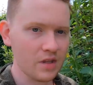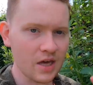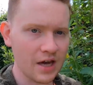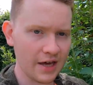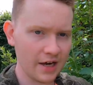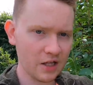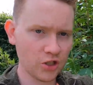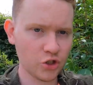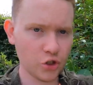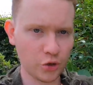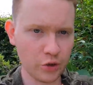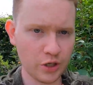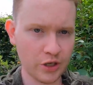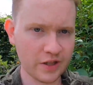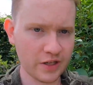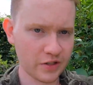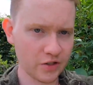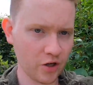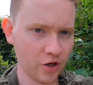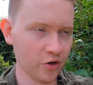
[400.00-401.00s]
and I'll show you
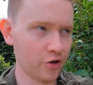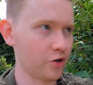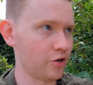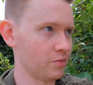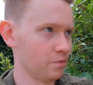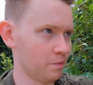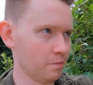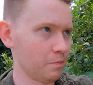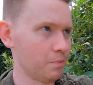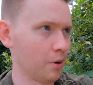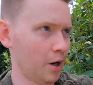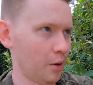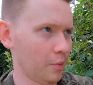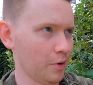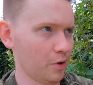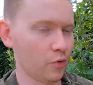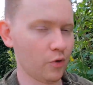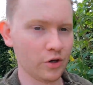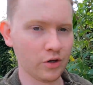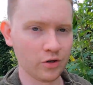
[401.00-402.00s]
this other
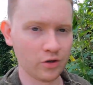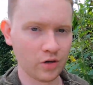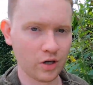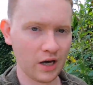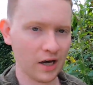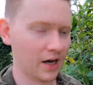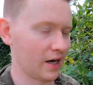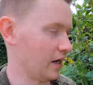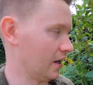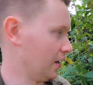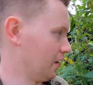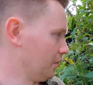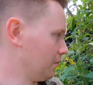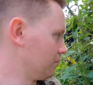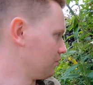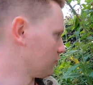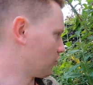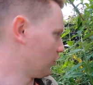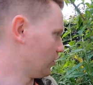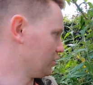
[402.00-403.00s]
purple one
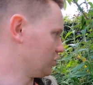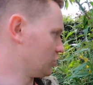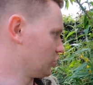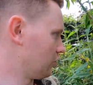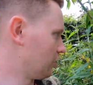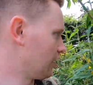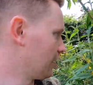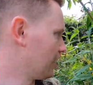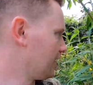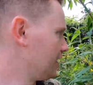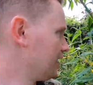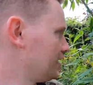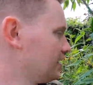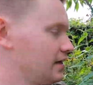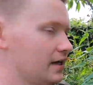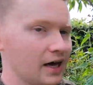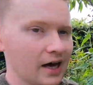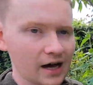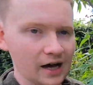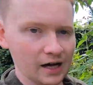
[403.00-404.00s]
quite shortly,
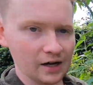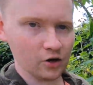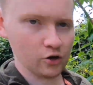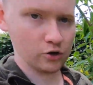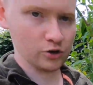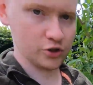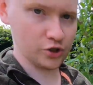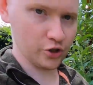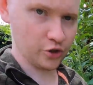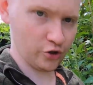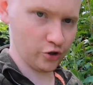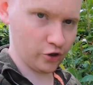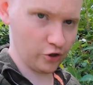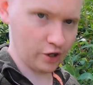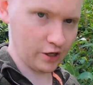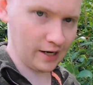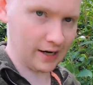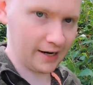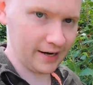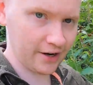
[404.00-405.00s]
I'm going to
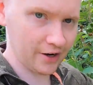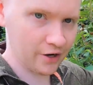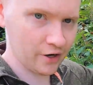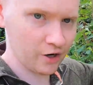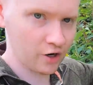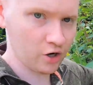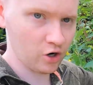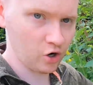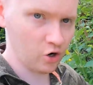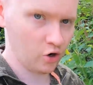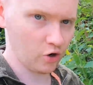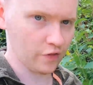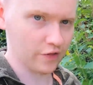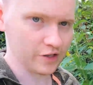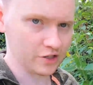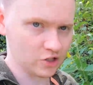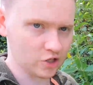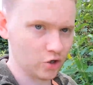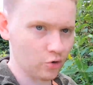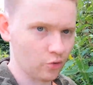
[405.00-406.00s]
clear all
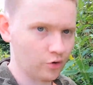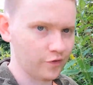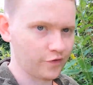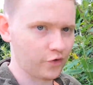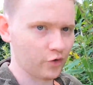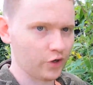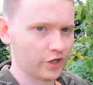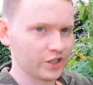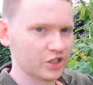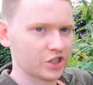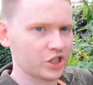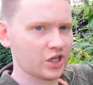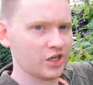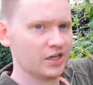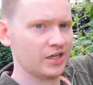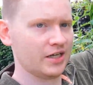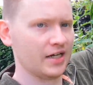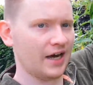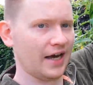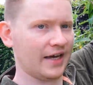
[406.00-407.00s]
this lower foliage
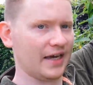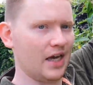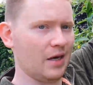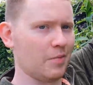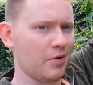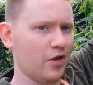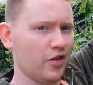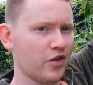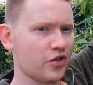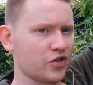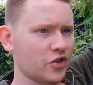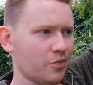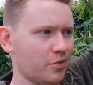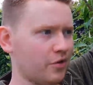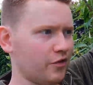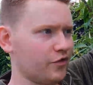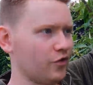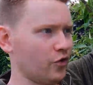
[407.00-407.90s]
and keep all this upper